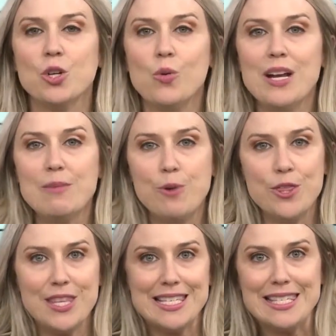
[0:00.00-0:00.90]
You're going to
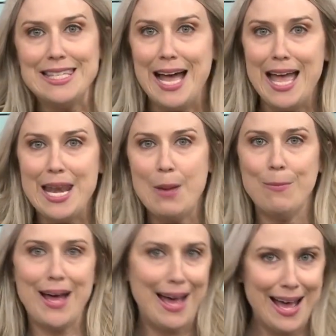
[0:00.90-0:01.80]
put the sun
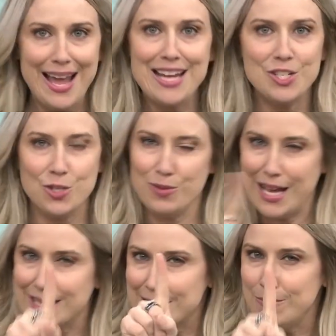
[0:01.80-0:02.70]
behind you.
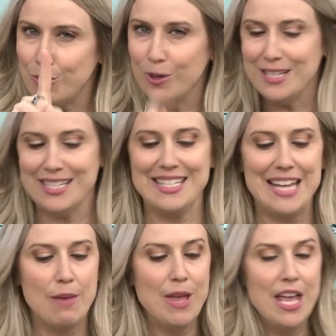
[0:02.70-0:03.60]
That's an important
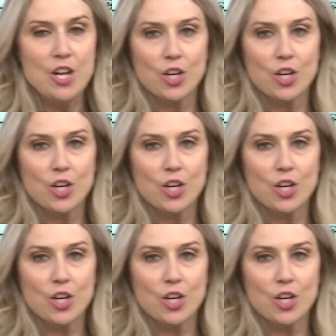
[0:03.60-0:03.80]
step.